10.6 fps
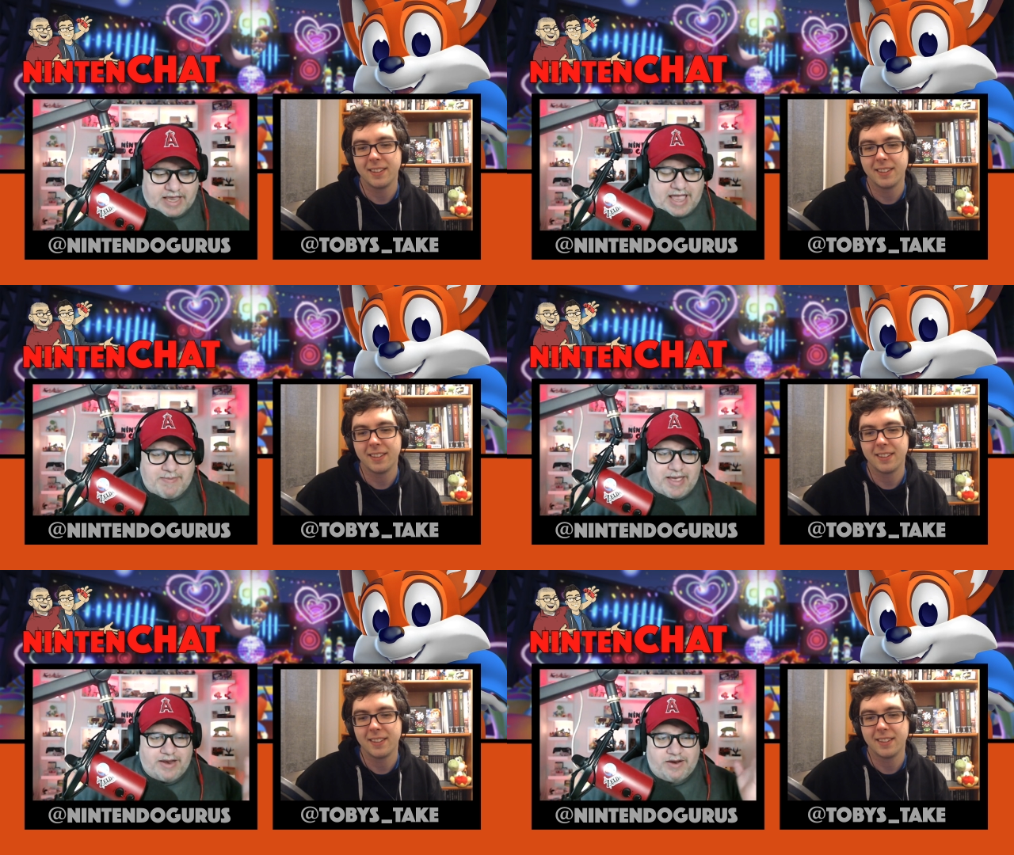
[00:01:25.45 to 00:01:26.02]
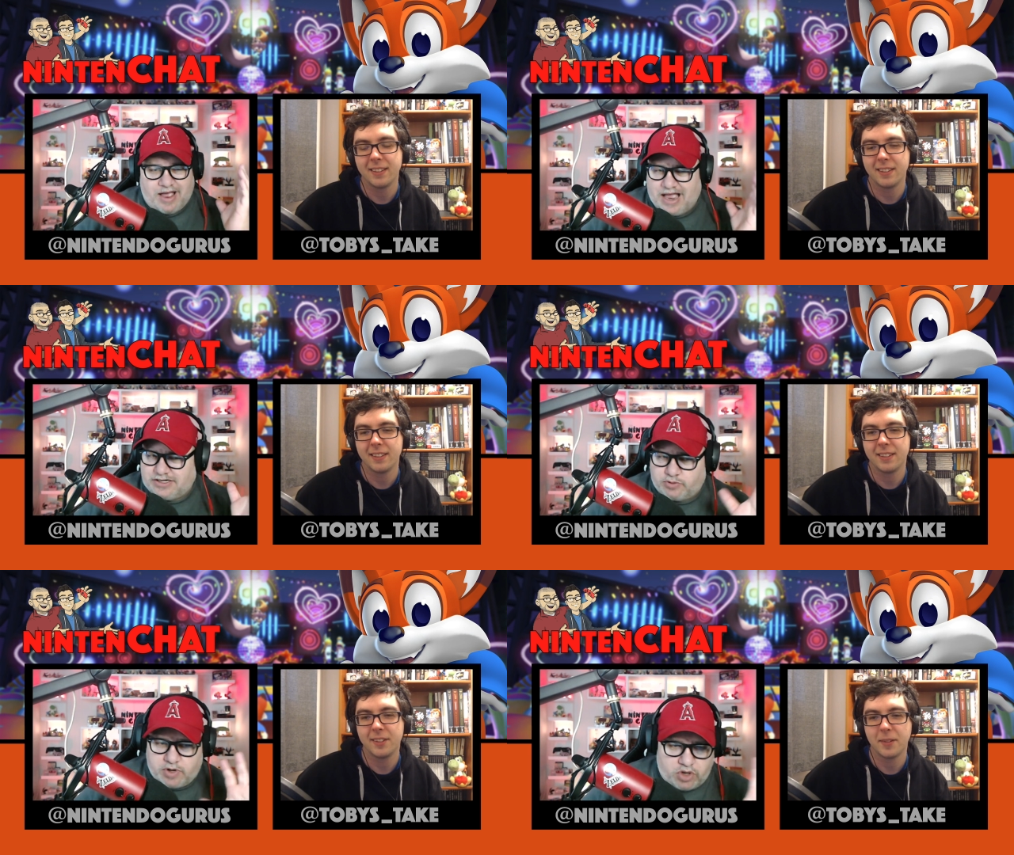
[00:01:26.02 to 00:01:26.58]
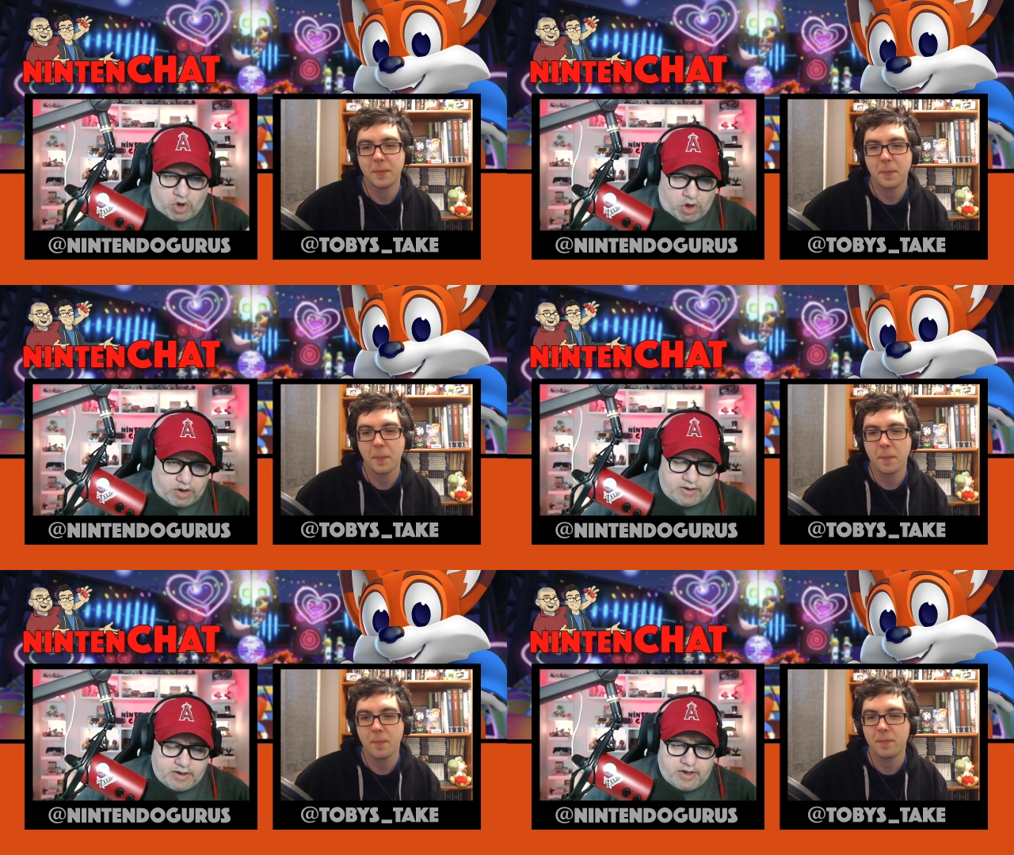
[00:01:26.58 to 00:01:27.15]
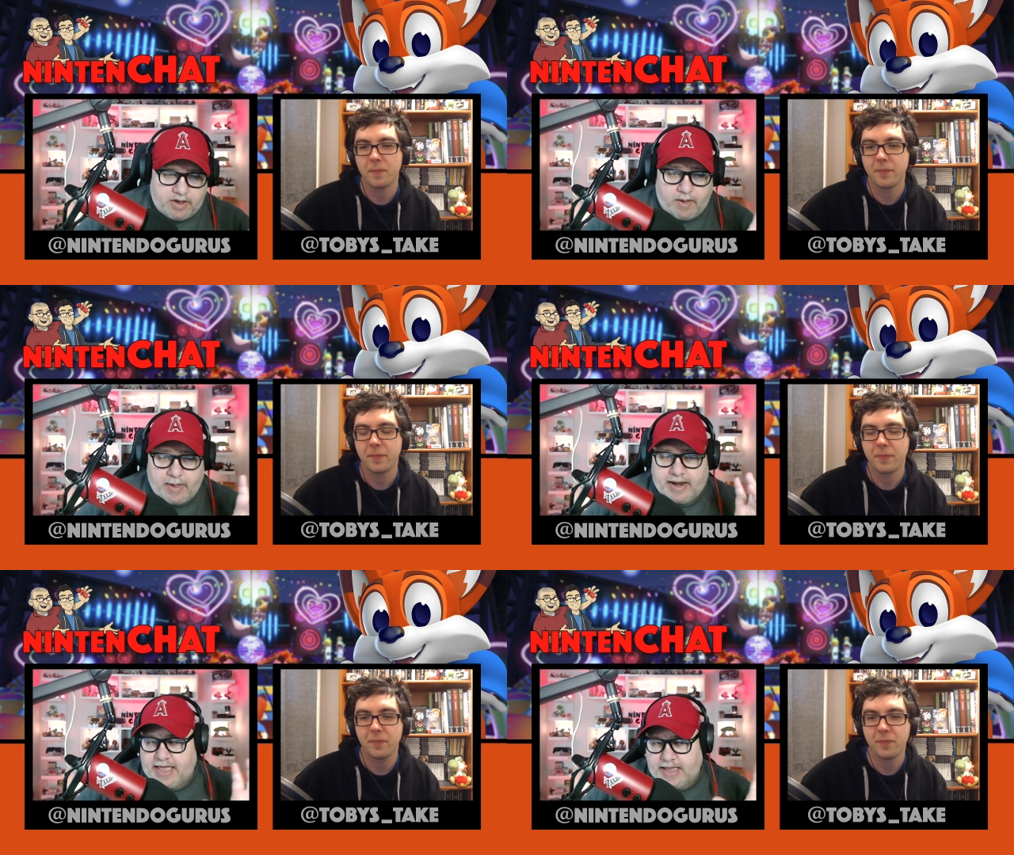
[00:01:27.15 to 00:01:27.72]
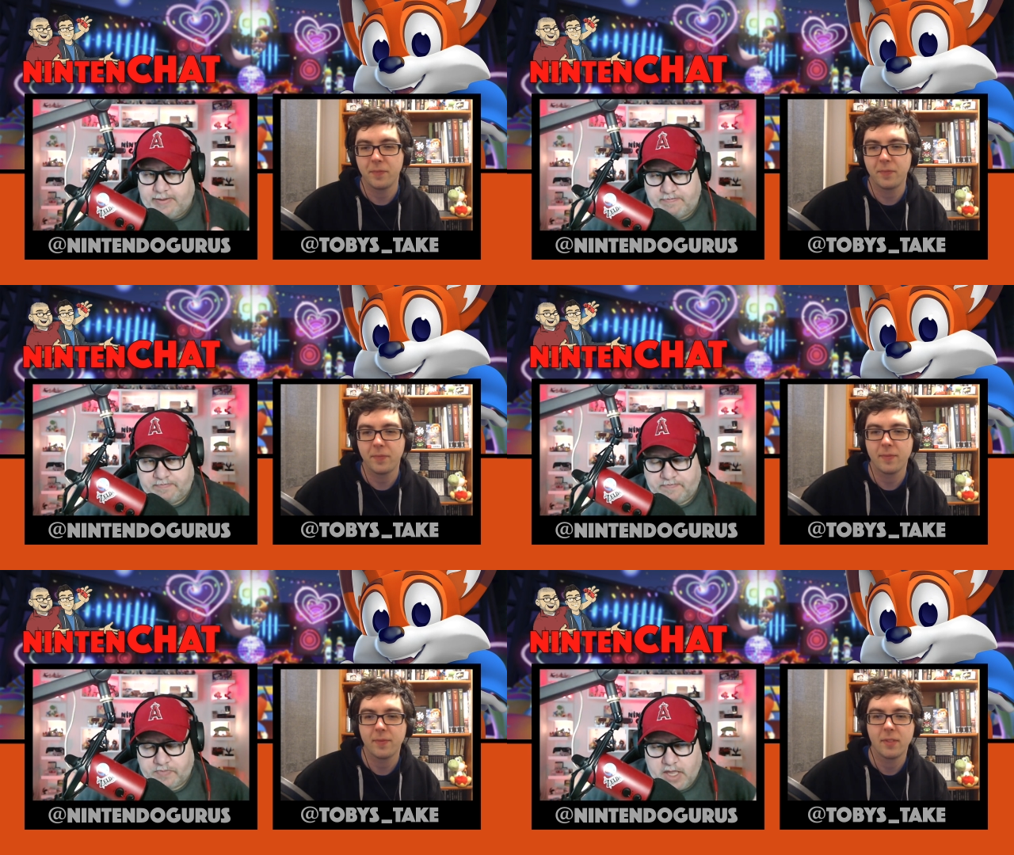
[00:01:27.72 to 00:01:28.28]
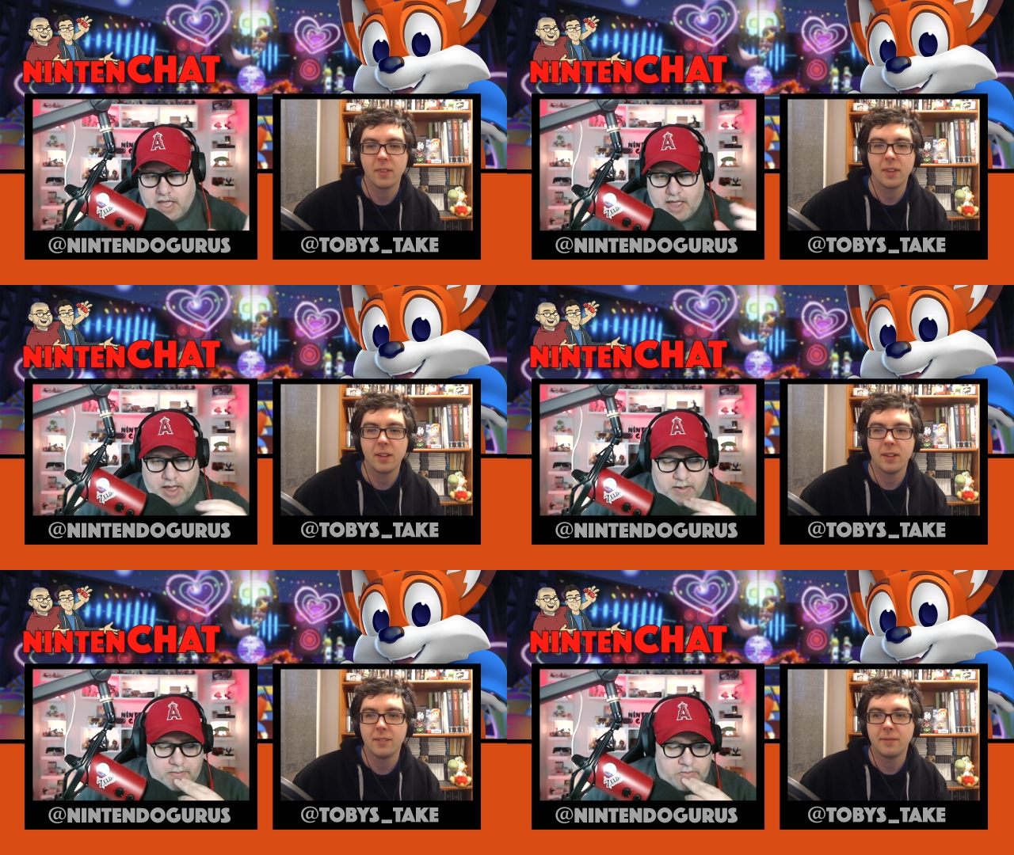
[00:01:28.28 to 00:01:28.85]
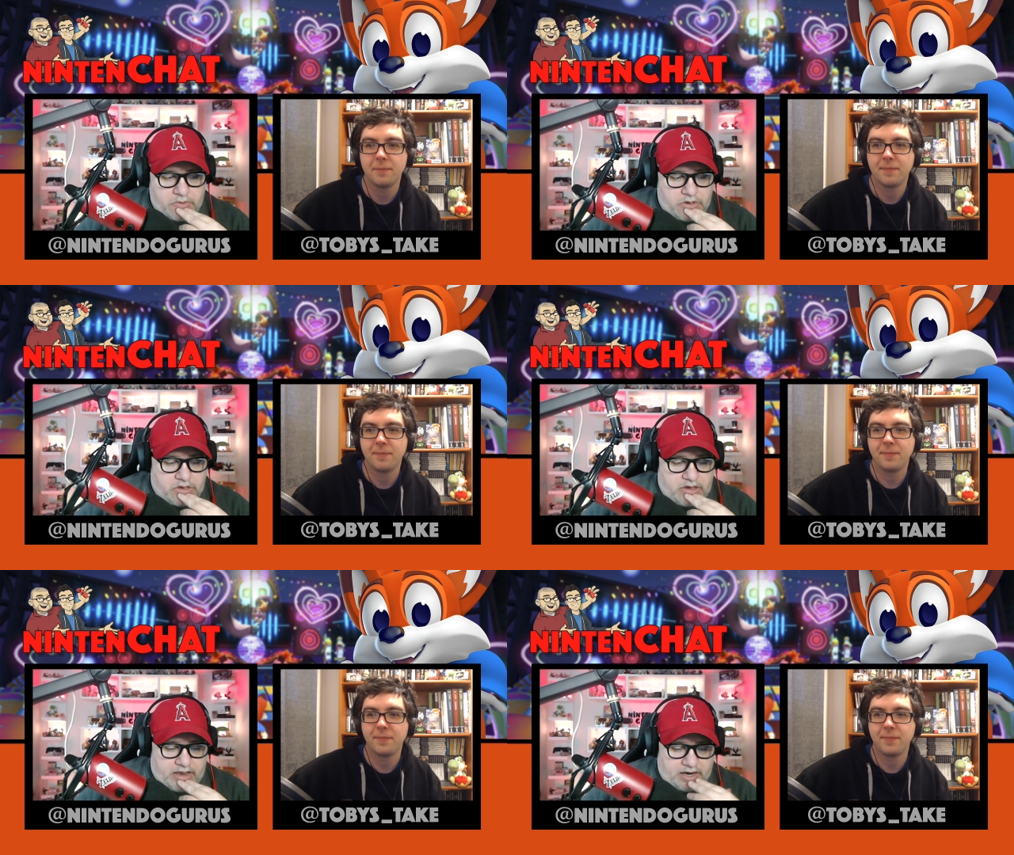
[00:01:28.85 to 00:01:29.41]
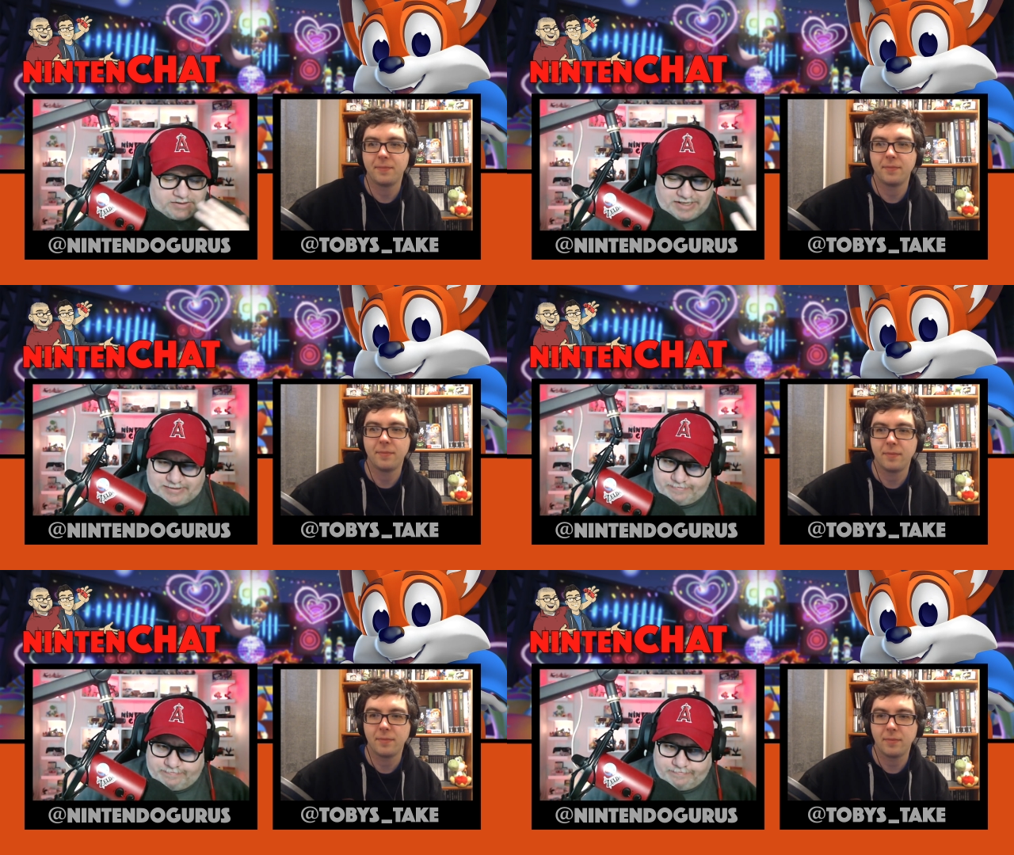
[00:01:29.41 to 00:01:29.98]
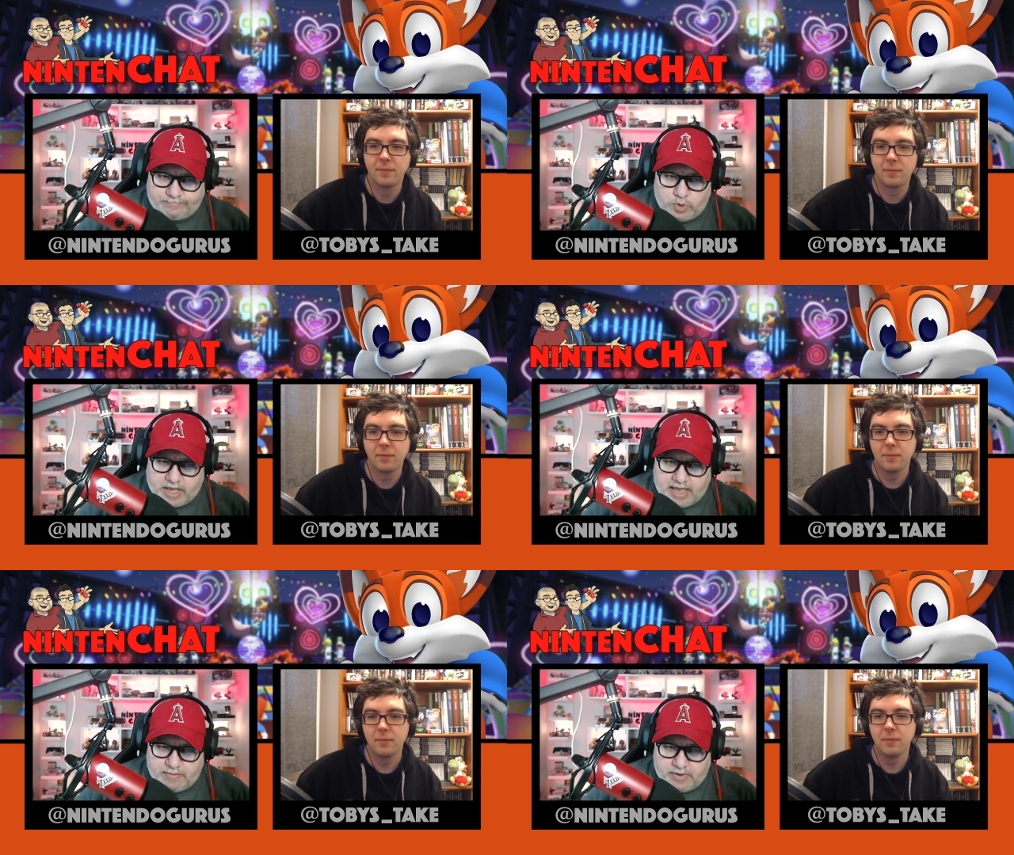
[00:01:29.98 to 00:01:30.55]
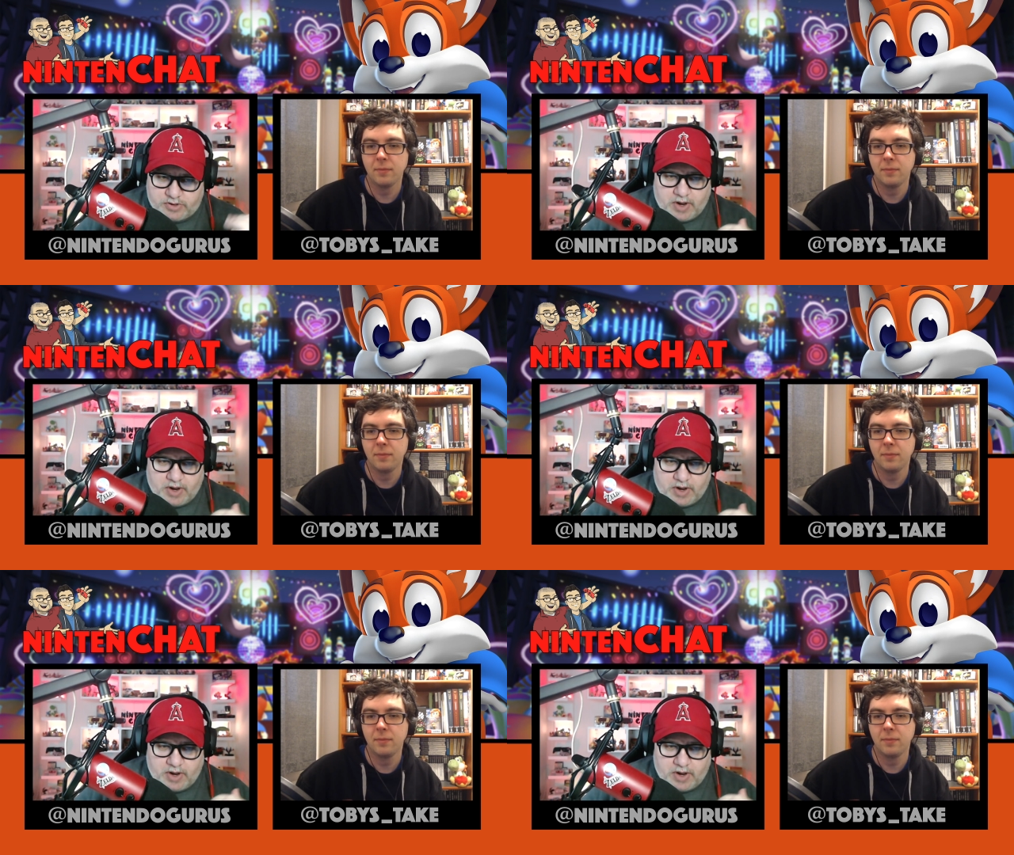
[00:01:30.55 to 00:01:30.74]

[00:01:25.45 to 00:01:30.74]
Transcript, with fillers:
Speaker 1: "Hey, man, I just want to talk about a game." And I was like, "What game?" So